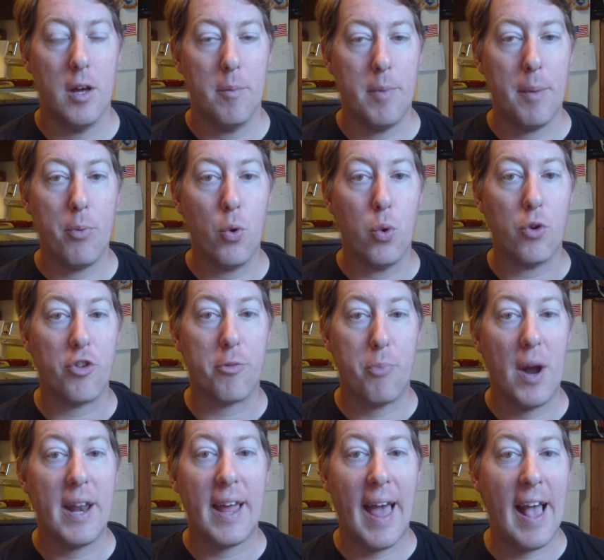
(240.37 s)
people who are
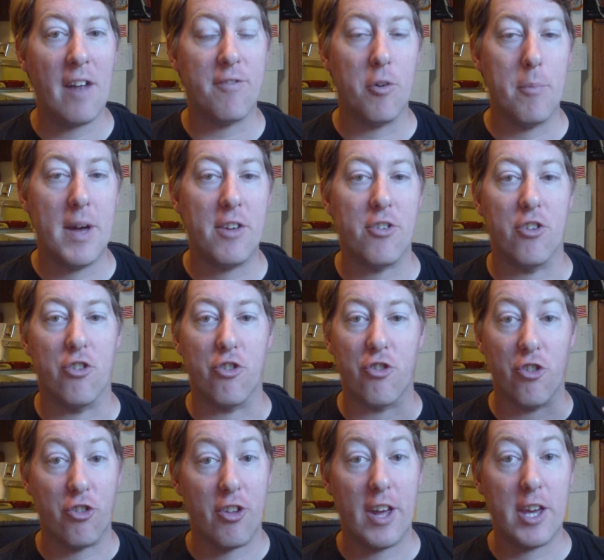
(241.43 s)
spreading hateful messages,
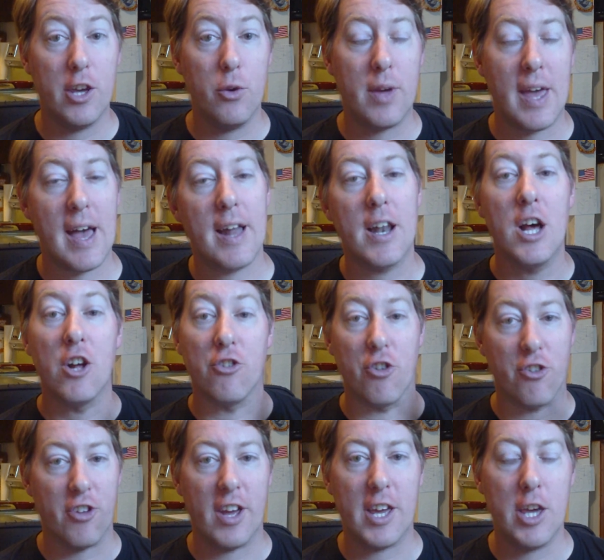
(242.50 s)
just like you, Ken,
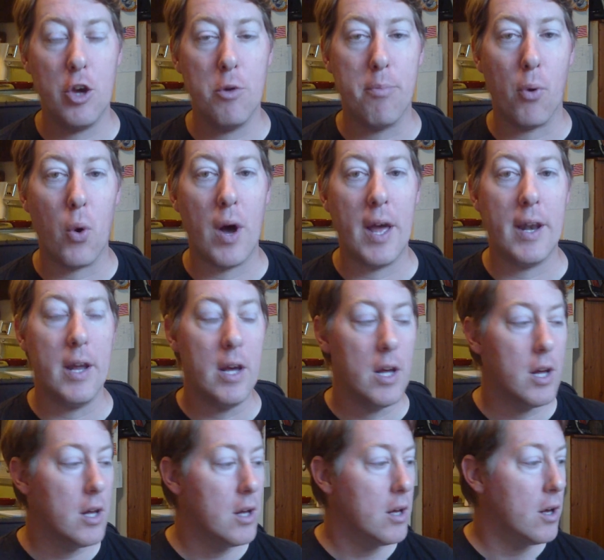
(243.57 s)
just like you, Boyd.
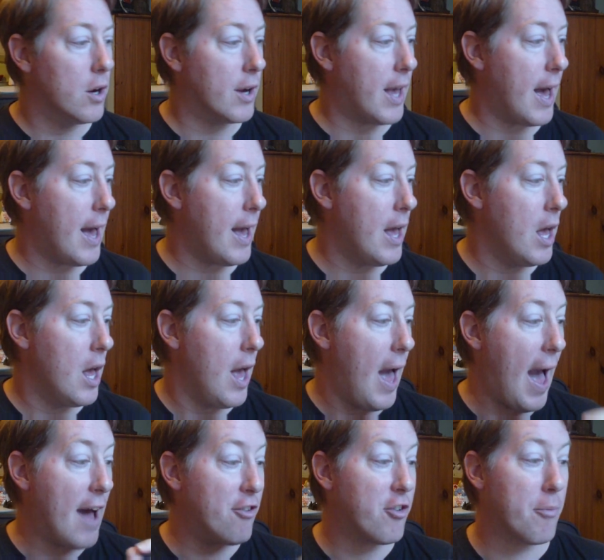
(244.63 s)
Okay?
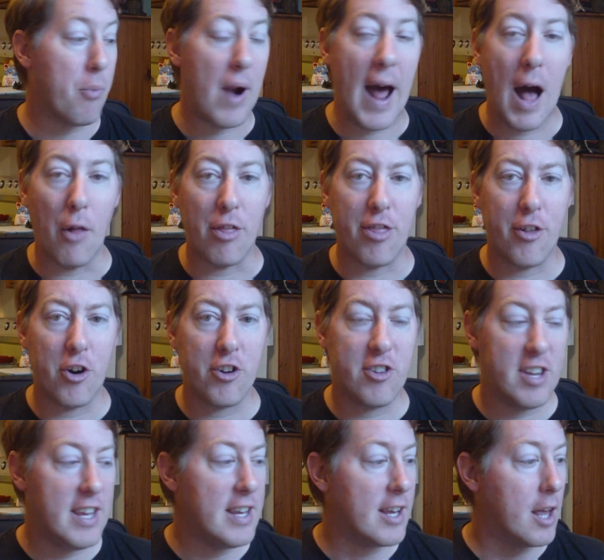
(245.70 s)
Asher Brown,
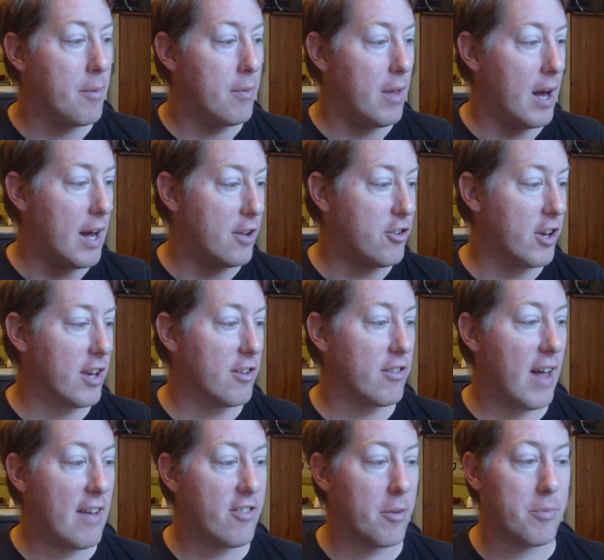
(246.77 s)
13, took his
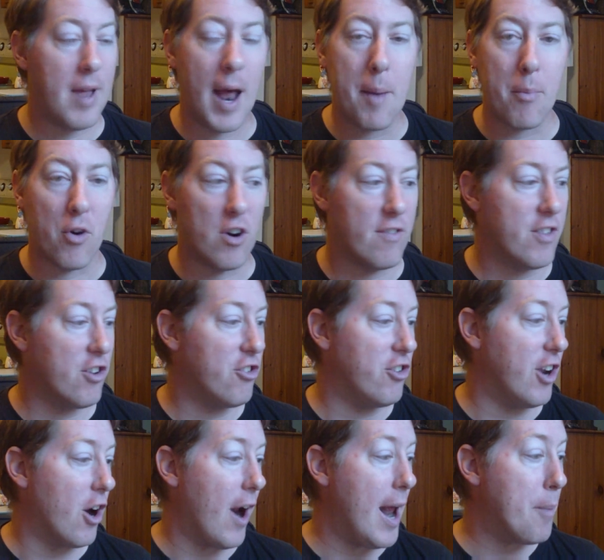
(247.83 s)
life September of this
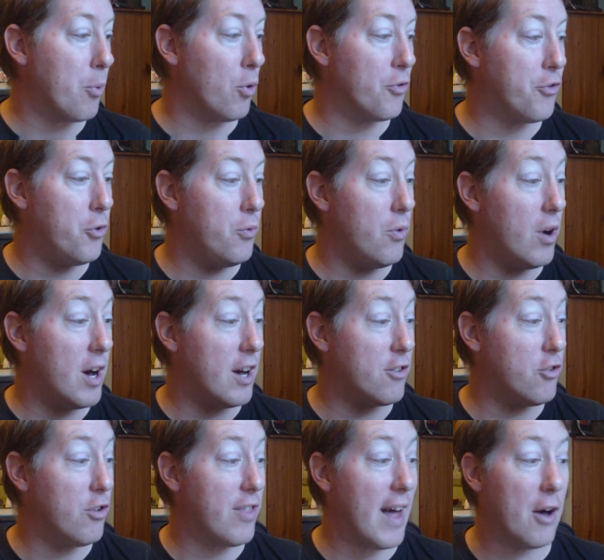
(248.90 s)
year. April
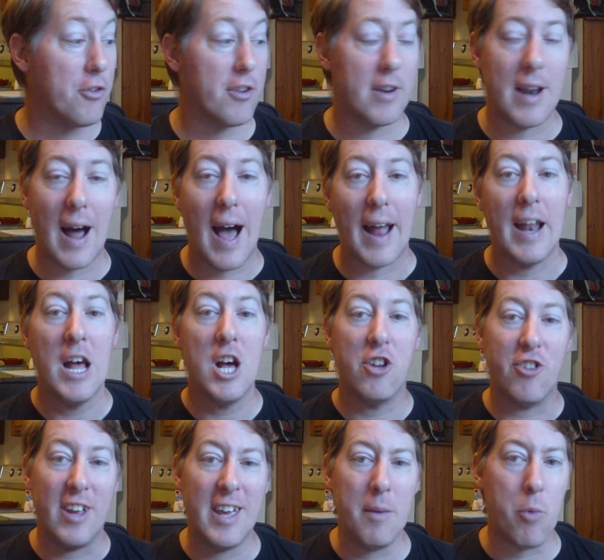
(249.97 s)
2009,
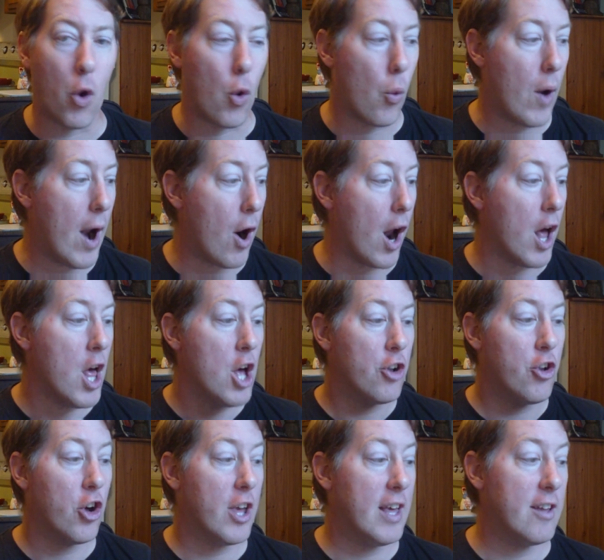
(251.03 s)
Jaheim Herrera
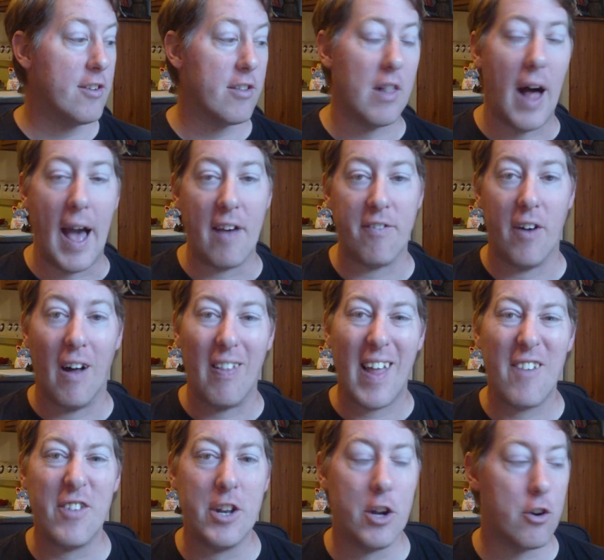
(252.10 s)
took his life,
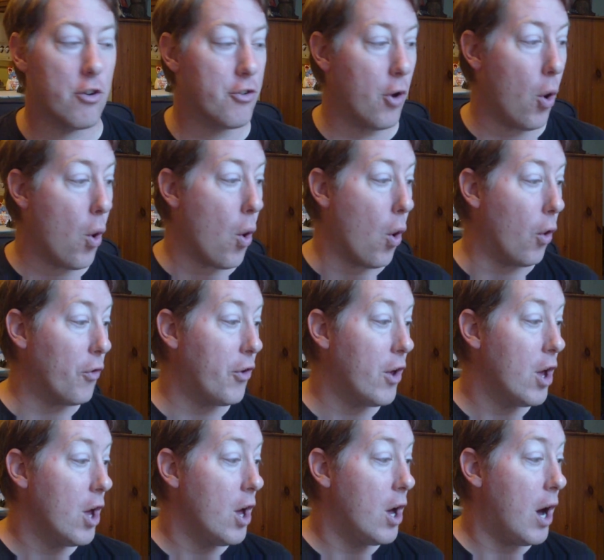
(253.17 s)
11 years old.
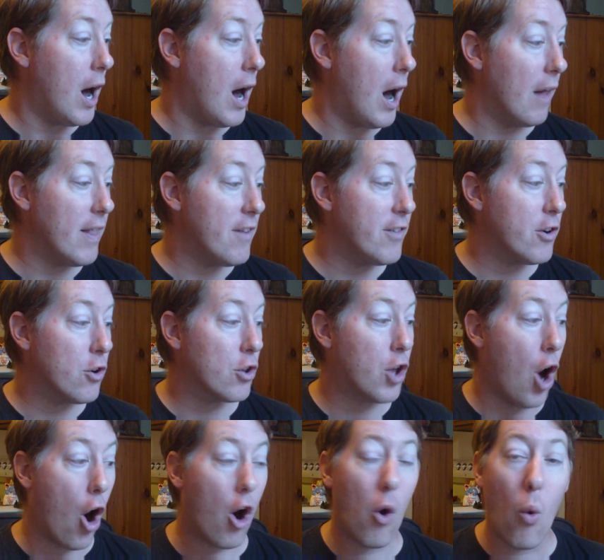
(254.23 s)
11-year-old
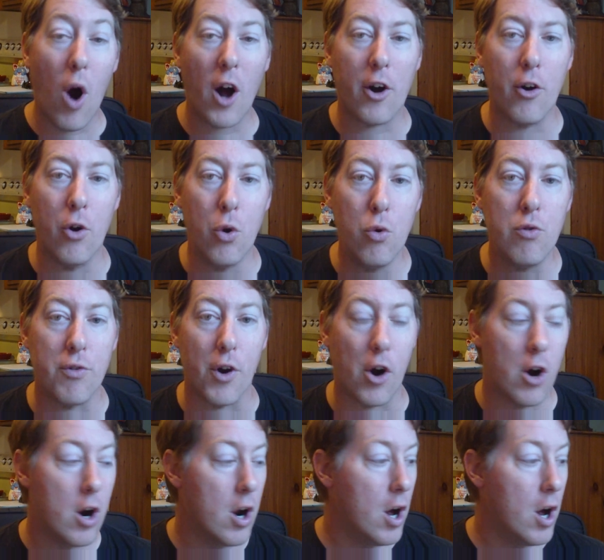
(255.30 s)
Carl Walker Hoover